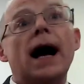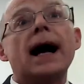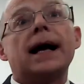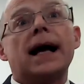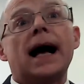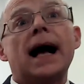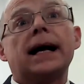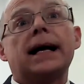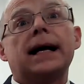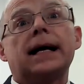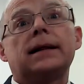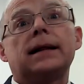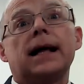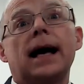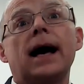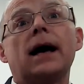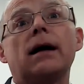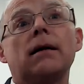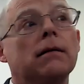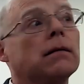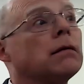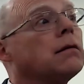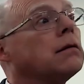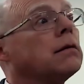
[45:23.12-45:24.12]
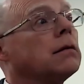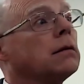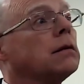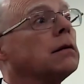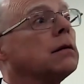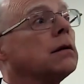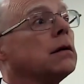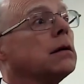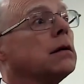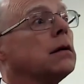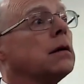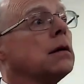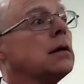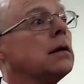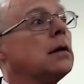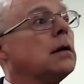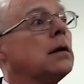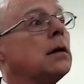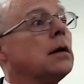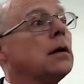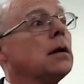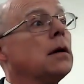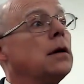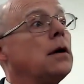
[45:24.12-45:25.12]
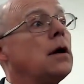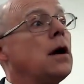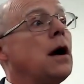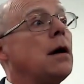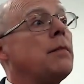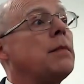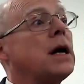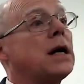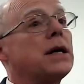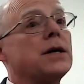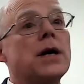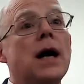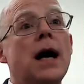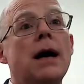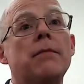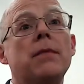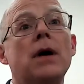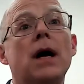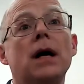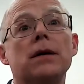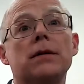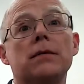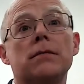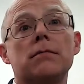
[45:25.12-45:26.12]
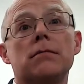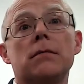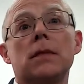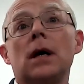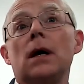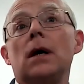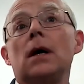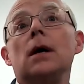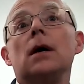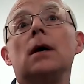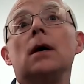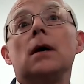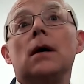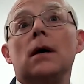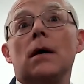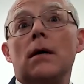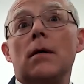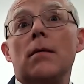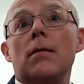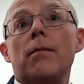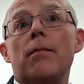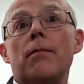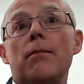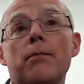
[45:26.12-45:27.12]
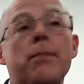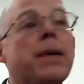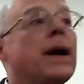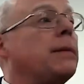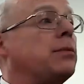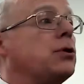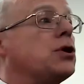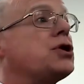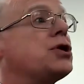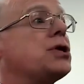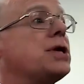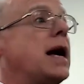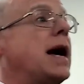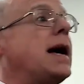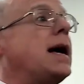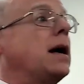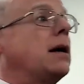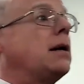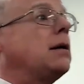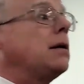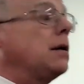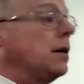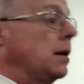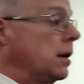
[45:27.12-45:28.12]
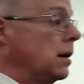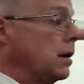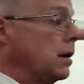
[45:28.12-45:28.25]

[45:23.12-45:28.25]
I, I get that. You know, I'm not, I'm not, but I'm just saying